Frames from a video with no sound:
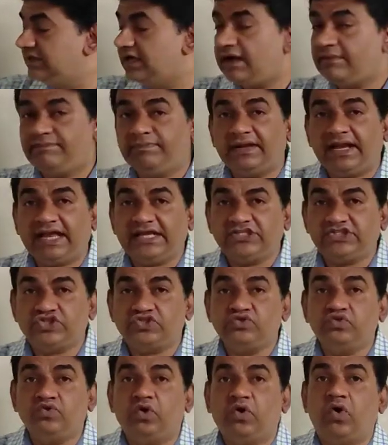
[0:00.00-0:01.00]
applies
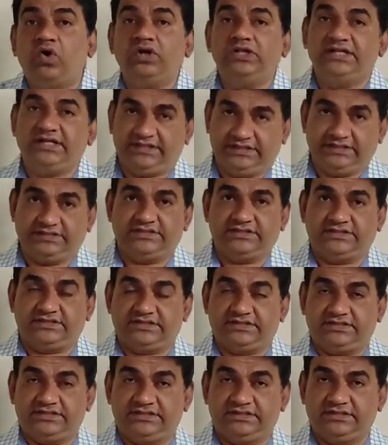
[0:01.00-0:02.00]
to all the
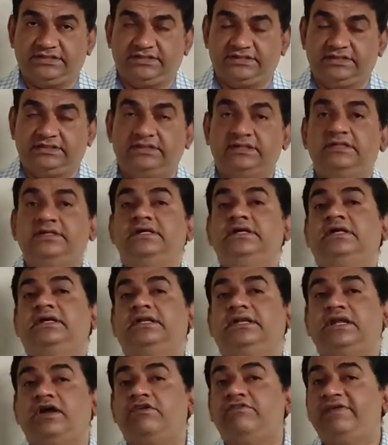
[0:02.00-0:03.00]
years.
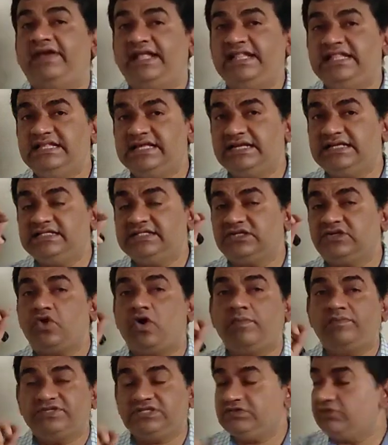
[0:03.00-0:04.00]
Now when there is a
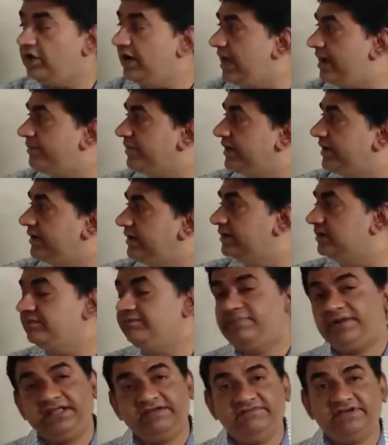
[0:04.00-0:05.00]
see what happened?
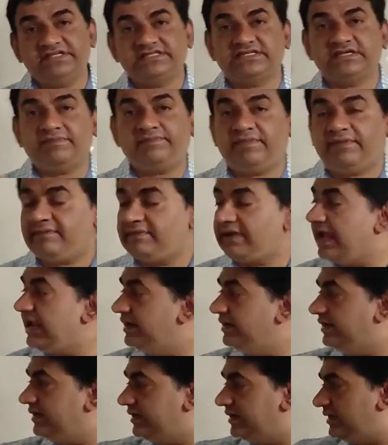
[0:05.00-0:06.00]
Previous sum
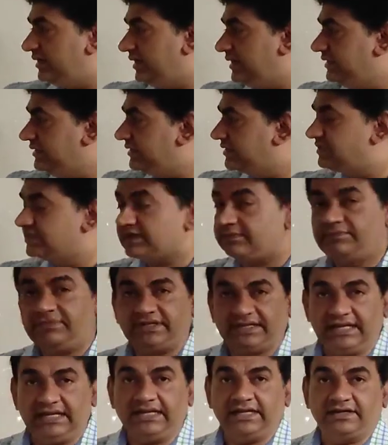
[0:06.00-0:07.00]
and in this sum
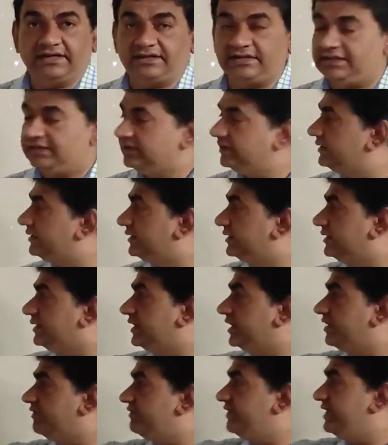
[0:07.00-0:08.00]
till here,
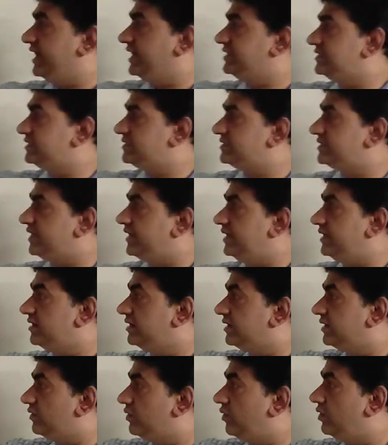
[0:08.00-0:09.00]
we adjusted
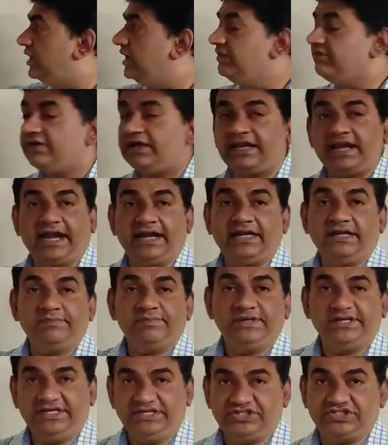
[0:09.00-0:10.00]
only one
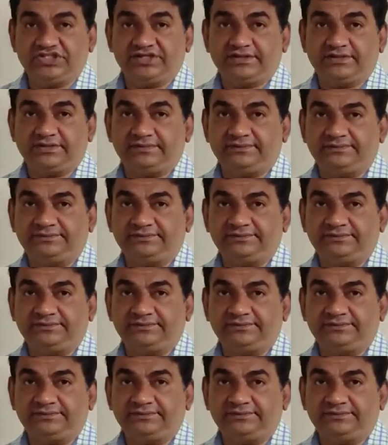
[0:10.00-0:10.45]
item in each year.